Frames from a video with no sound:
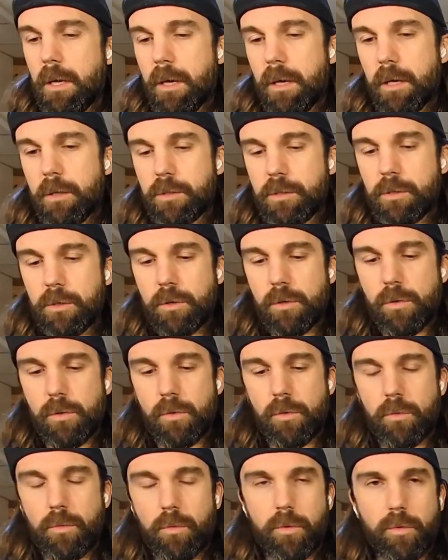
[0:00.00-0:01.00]
And
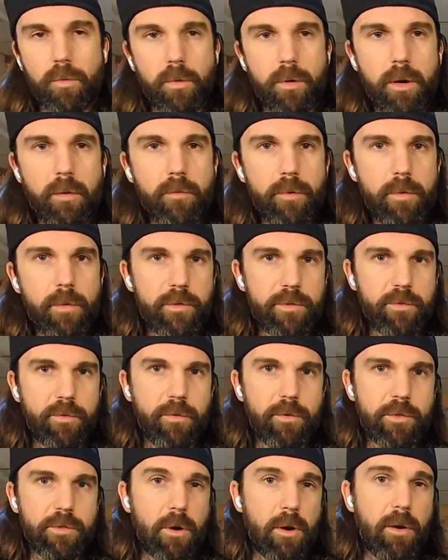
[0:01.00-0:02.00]
so with recovery, we sort
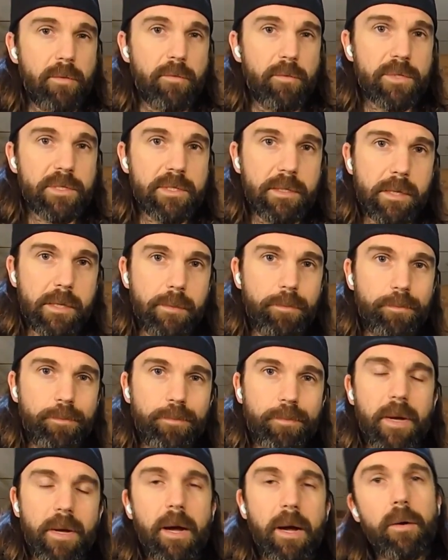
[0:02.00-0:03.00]
of start off with sleep.
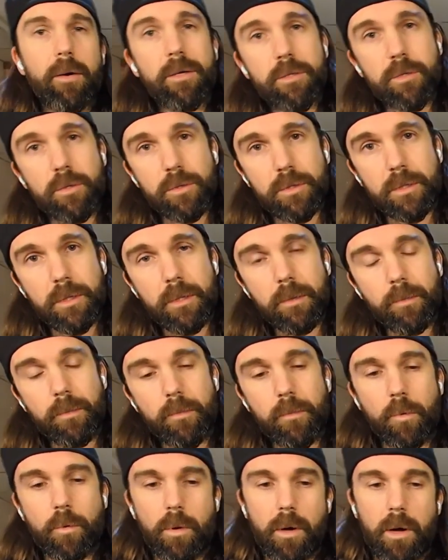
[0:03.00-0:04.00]
How is your sleep?
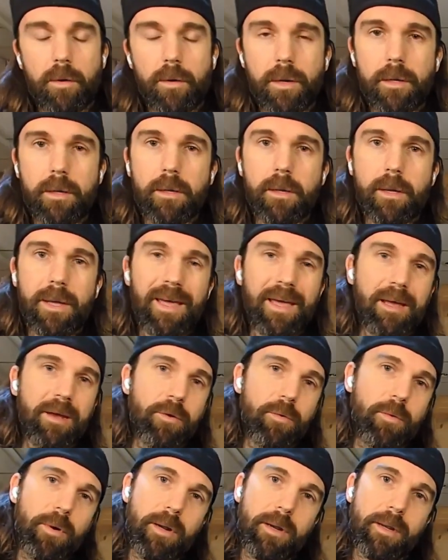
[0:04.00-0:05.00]
Quality and
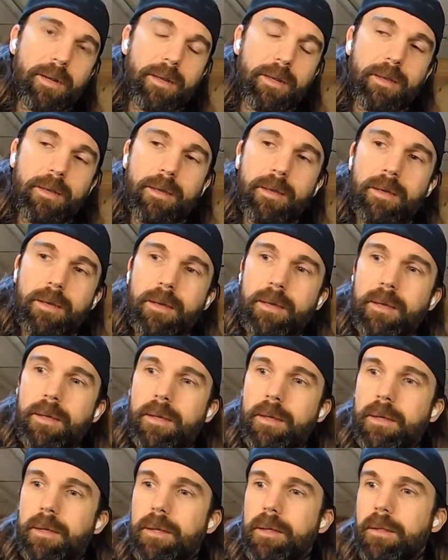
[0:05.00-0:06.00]
quantity.
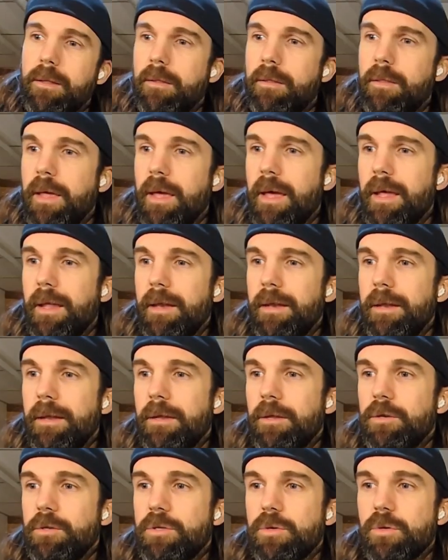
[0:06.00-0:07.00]
Then
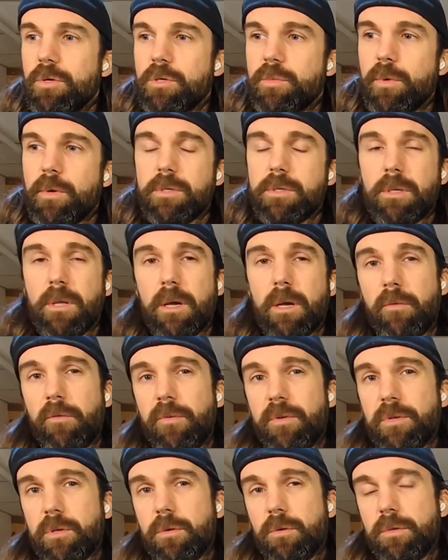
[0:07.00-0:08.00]
do you experience a lot of
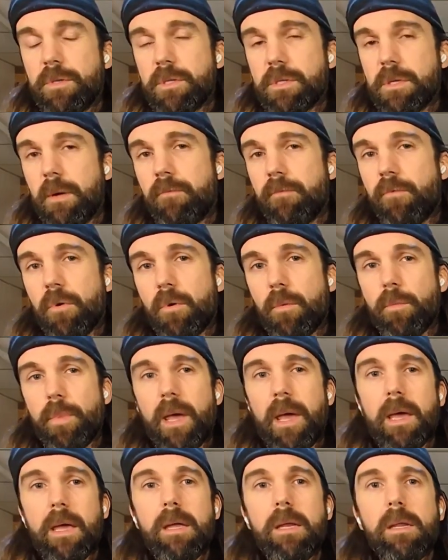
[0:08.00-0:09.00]
physical discomfort or
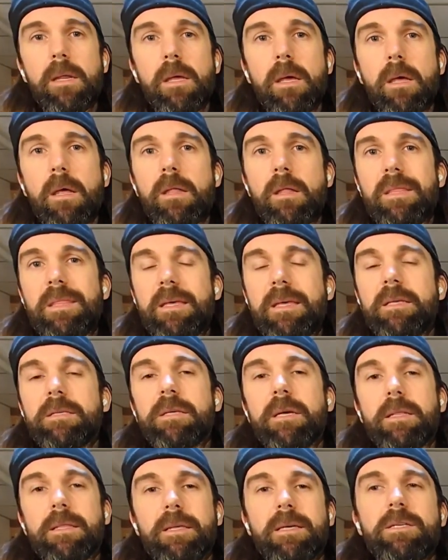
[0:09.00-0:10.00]
pain? Things
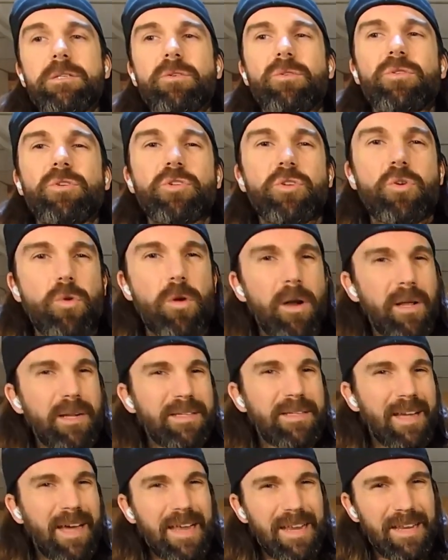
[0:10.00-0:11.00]
like this are just chronic
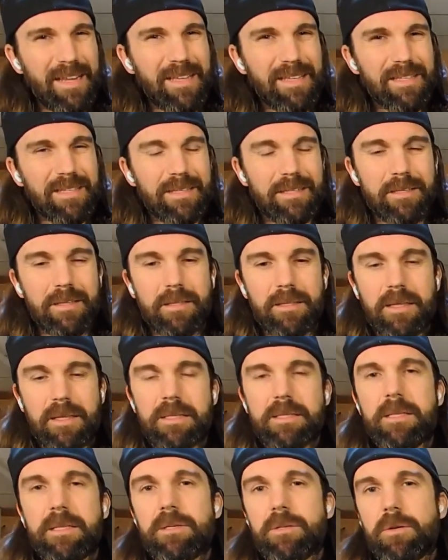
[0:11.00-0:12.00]
tightness.
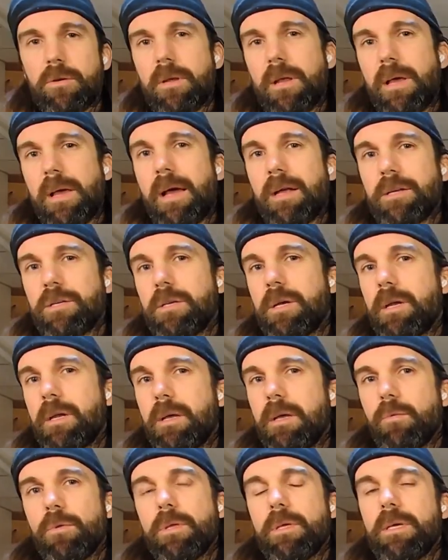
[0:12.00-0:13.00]
These things are going to actually kind
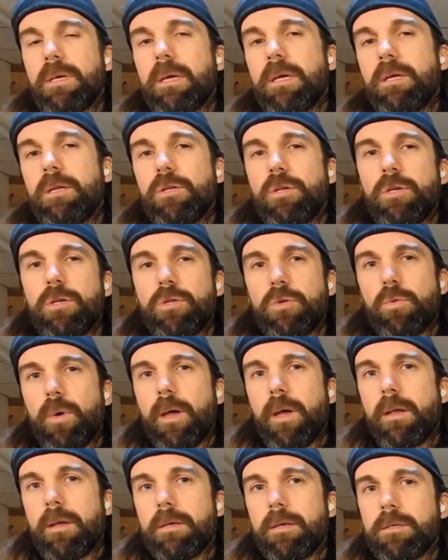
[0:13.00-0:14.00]
of really eat away
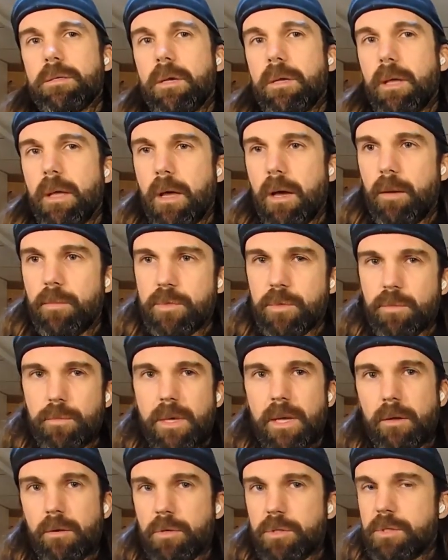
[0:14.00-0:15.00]
at us, and it helps
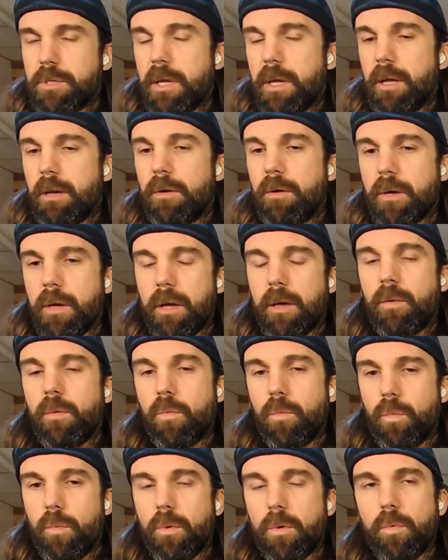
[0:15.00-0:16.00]
me understand, okay,
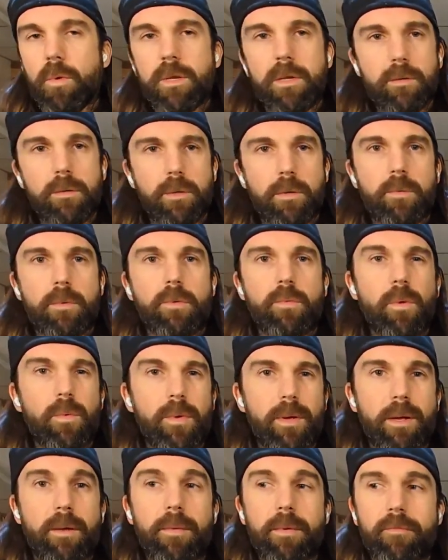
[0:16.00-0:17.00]
what are we dealing with, where are
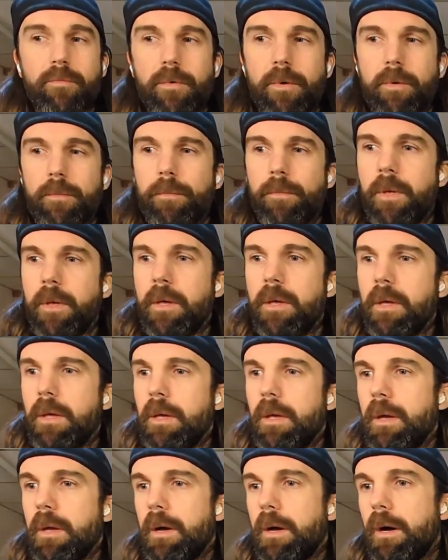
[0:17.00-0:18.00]
we coming
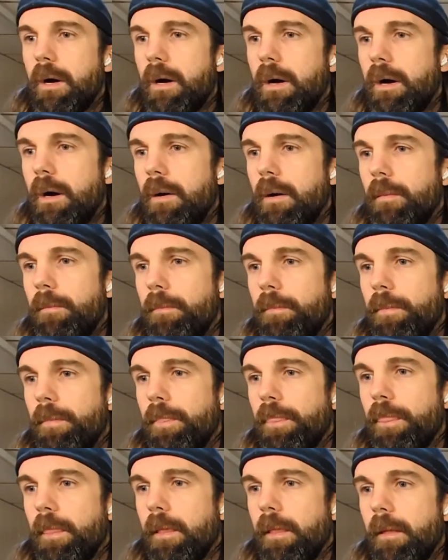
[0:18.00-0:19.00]
from?
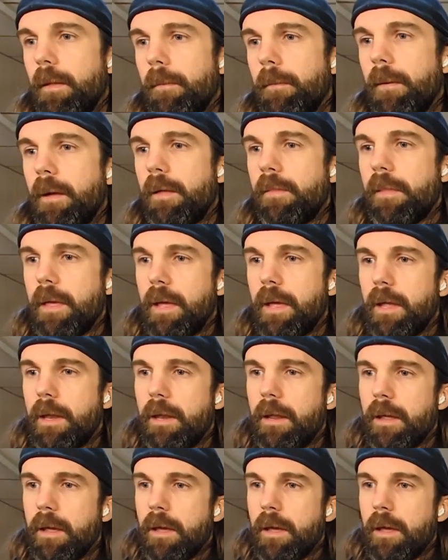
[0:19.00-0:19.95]
And then